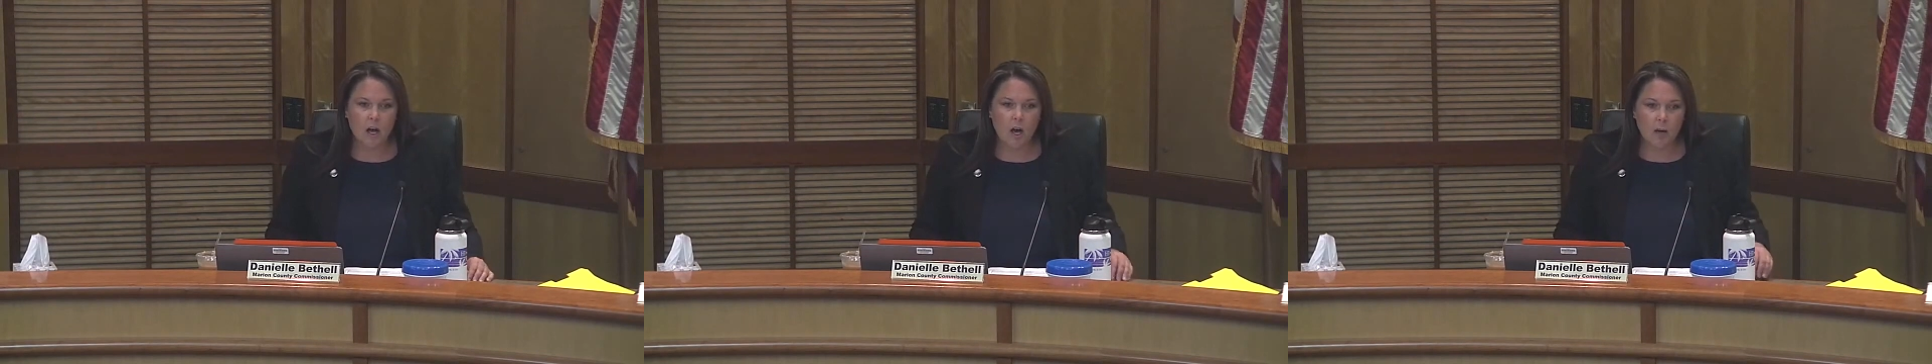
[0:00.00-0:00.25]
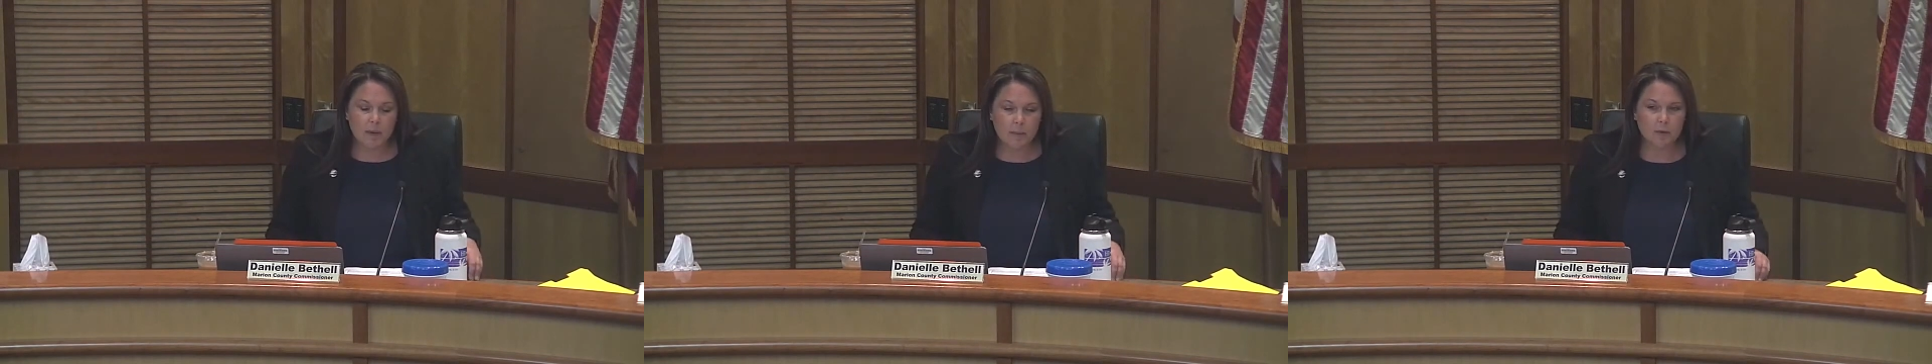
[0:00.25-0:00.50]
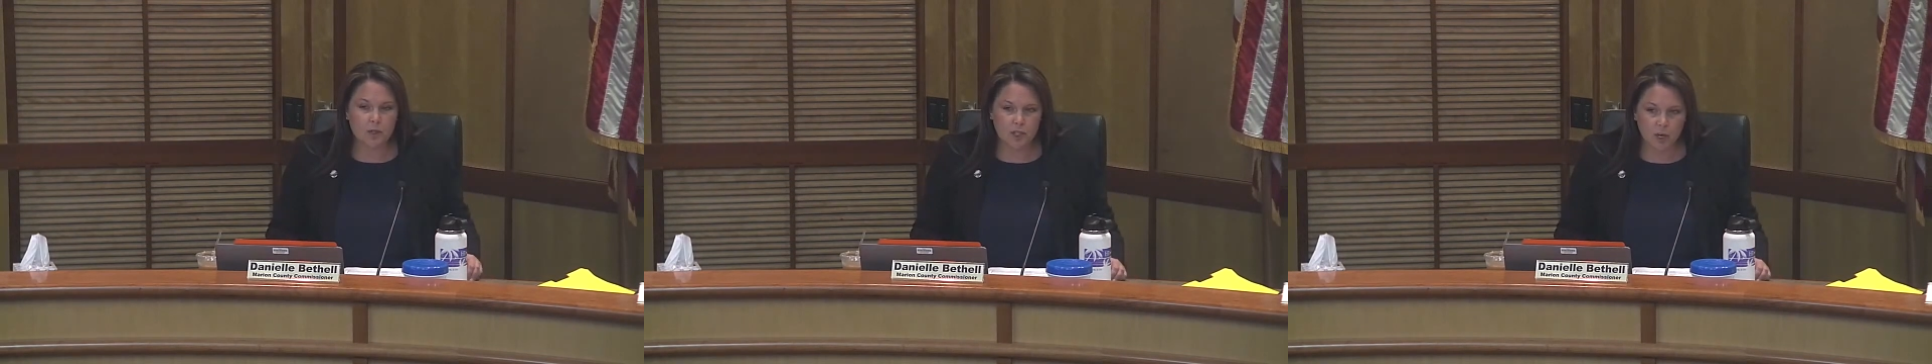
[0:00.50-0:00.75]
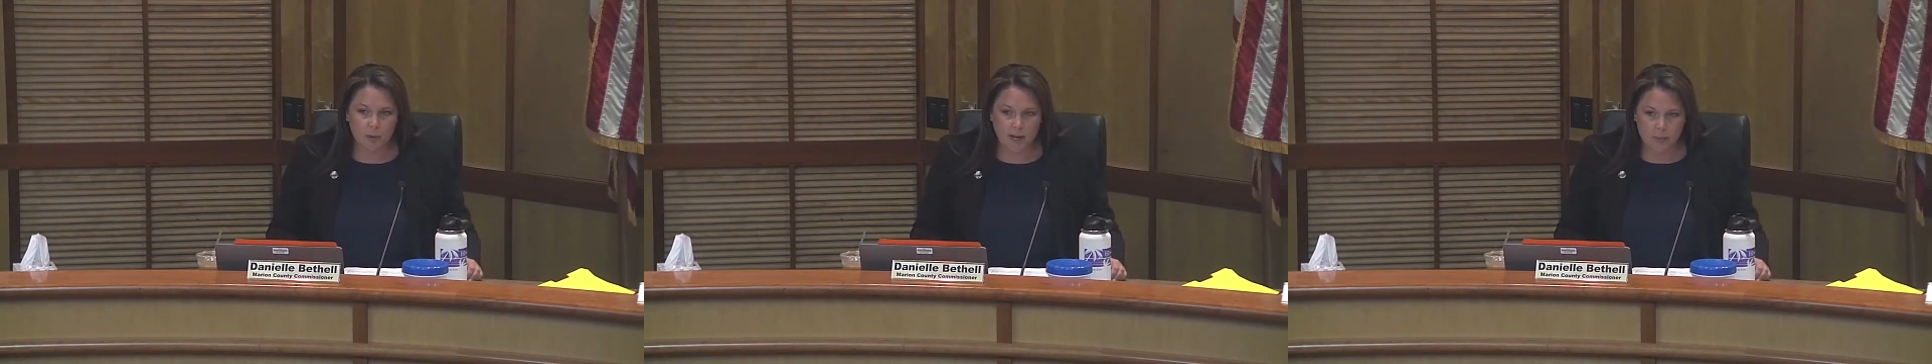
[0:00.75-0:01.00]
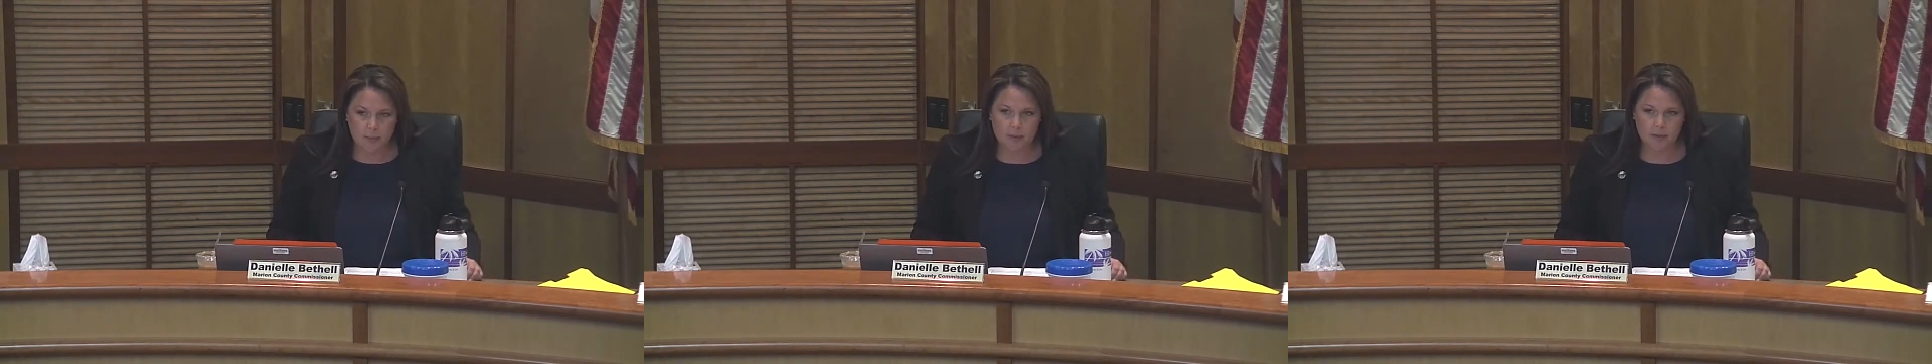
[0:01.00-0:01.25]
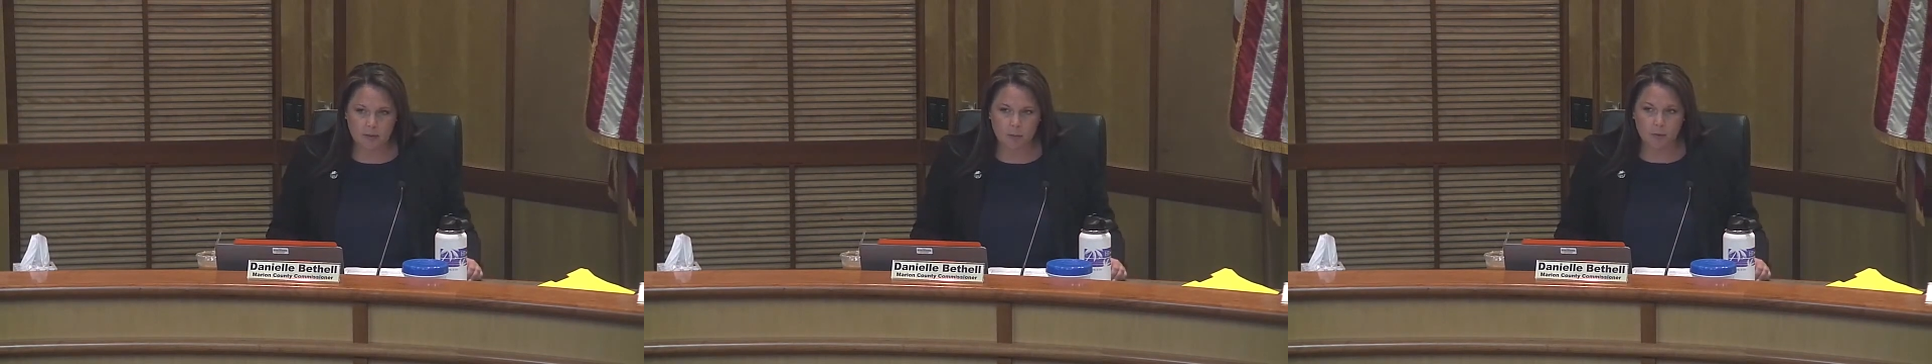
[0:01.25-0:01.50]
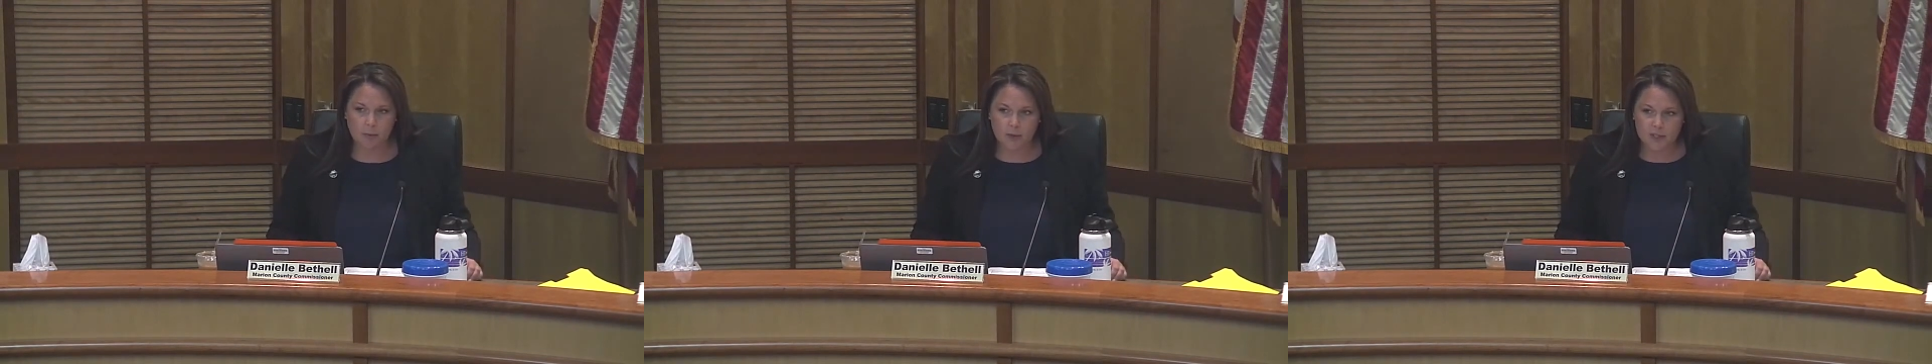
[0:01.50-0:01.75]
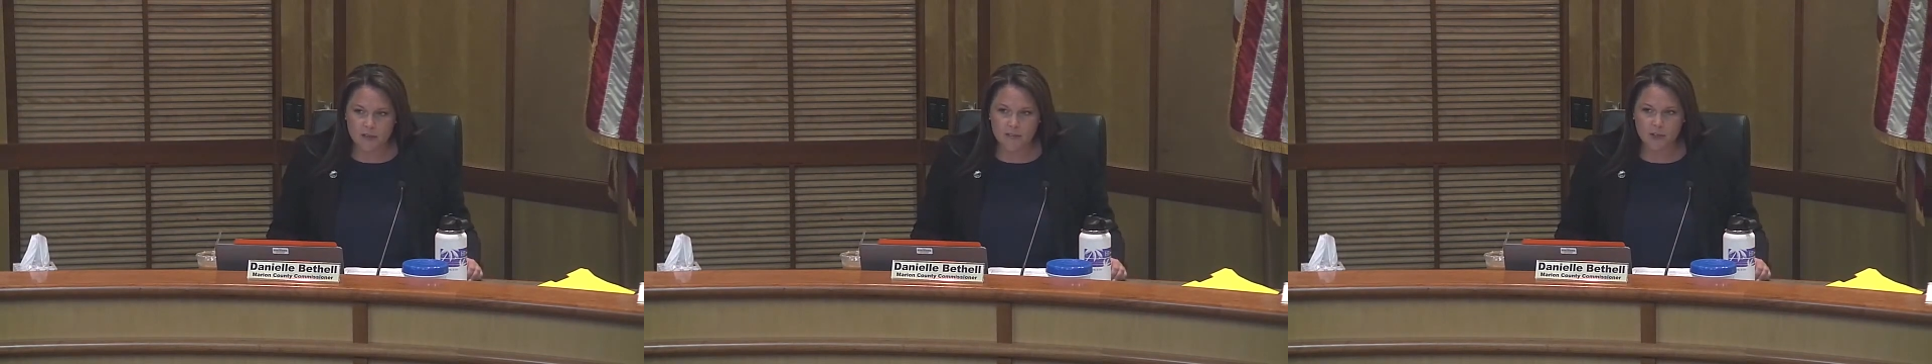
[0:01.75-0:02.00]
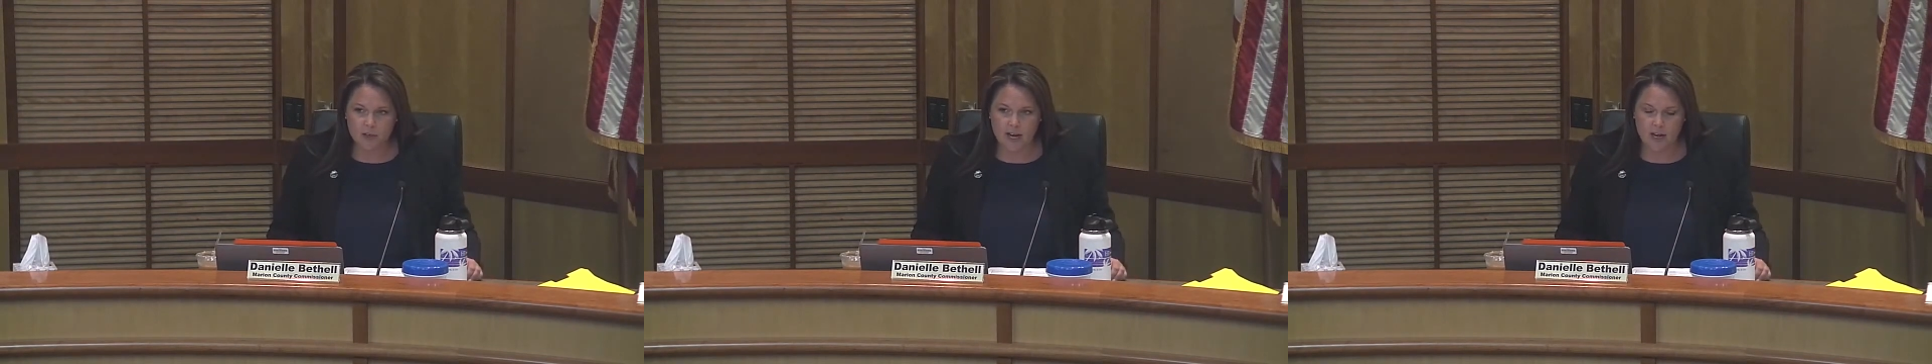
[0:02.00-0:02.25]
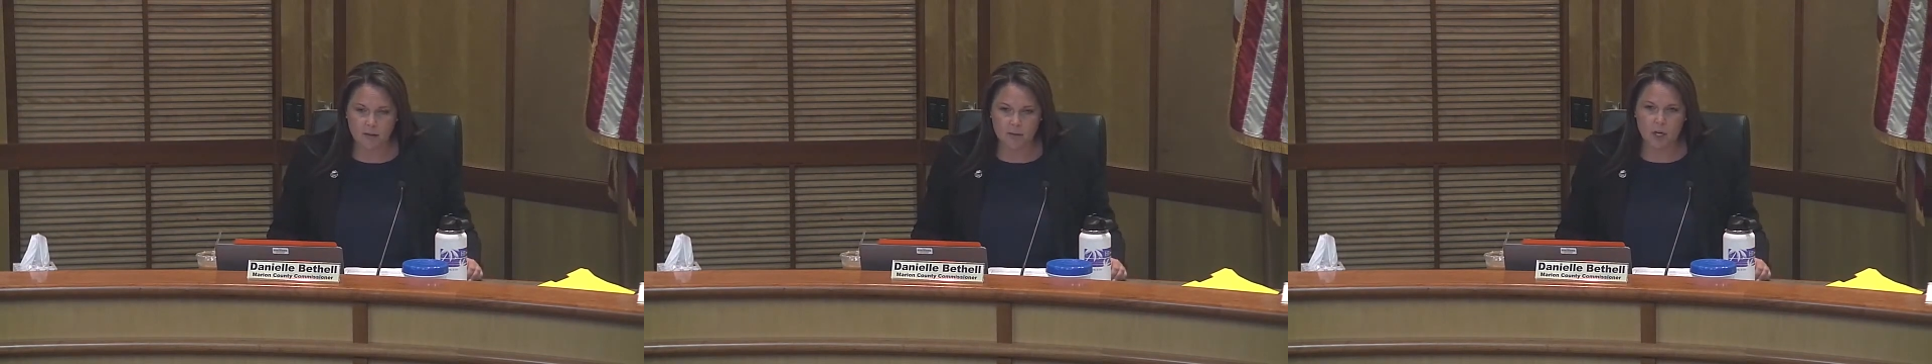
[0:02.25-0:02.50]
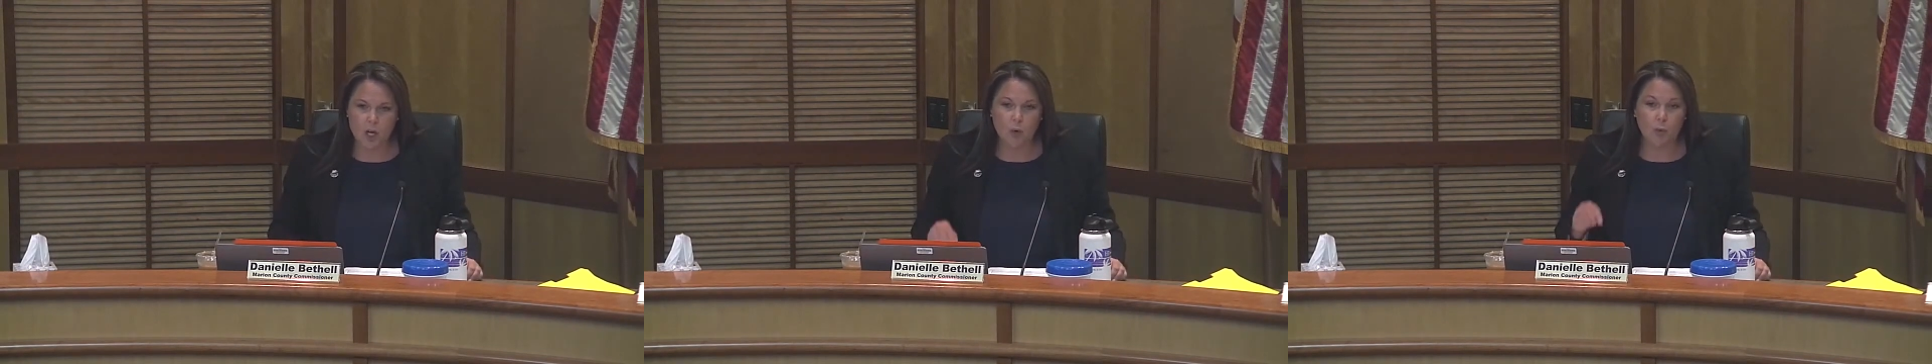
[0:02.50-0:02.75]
Our people show up. We're boots on the ground.